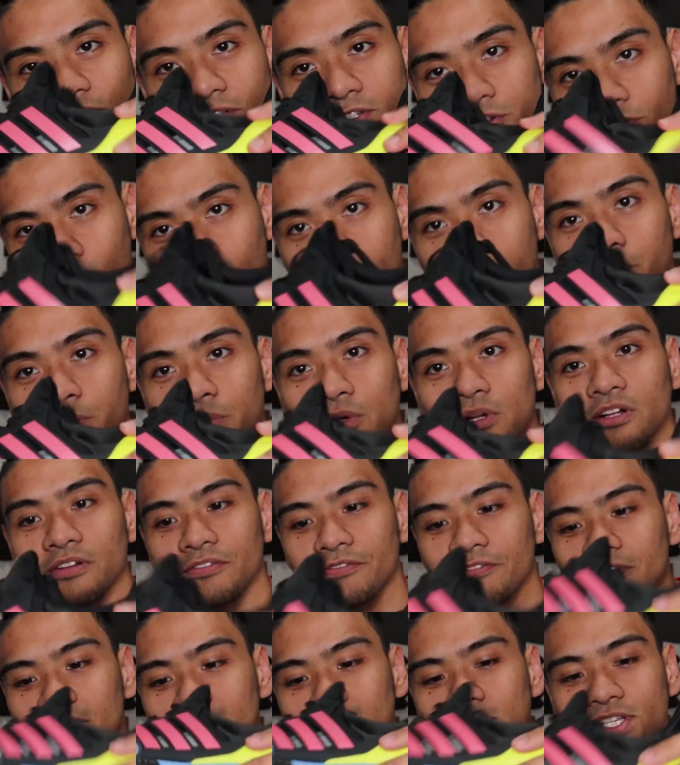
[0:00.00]
durable,
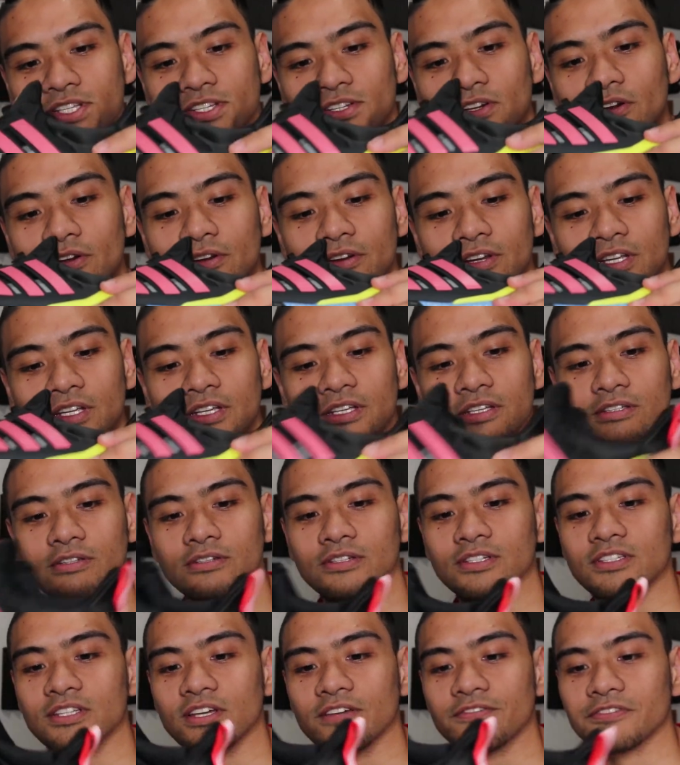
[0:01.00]
it feels sturdy. You
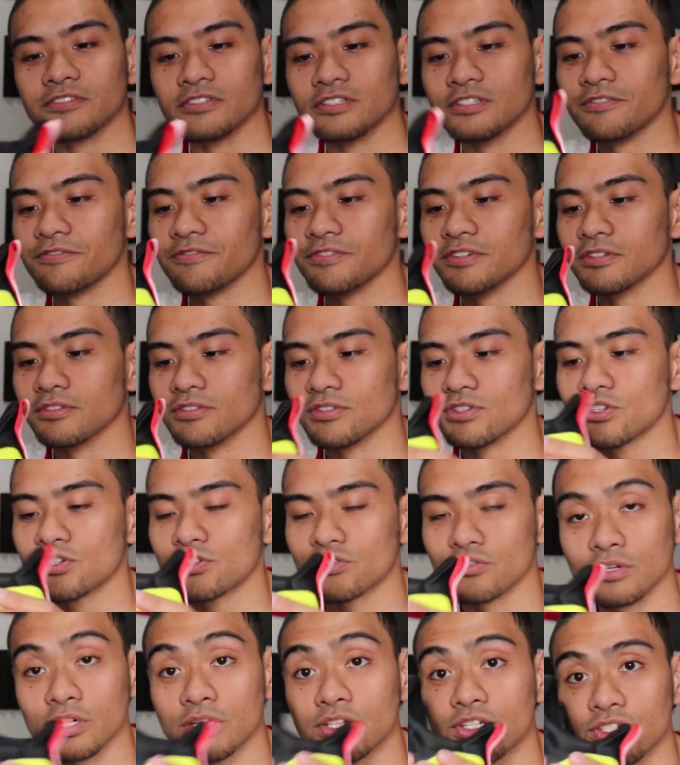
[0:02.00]
can definitely feel the
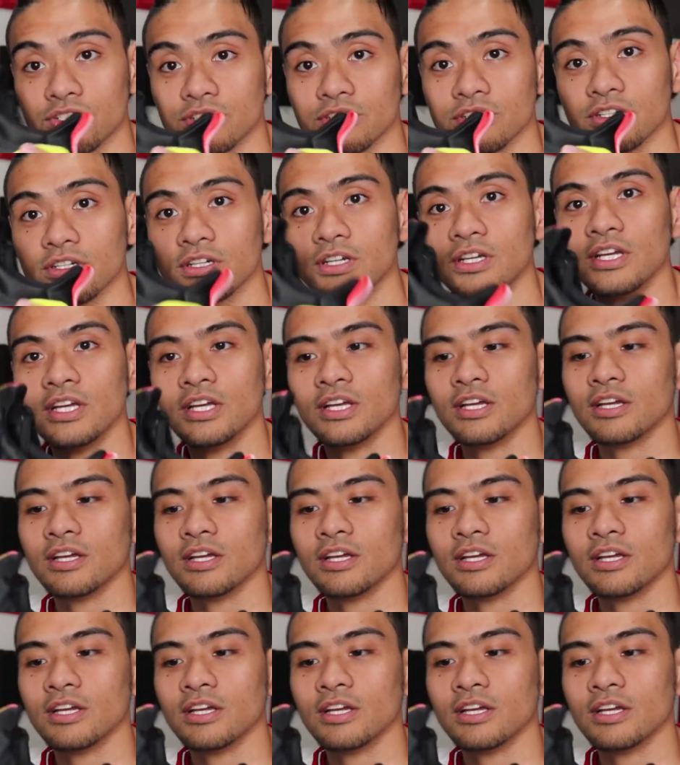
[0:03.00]
structure.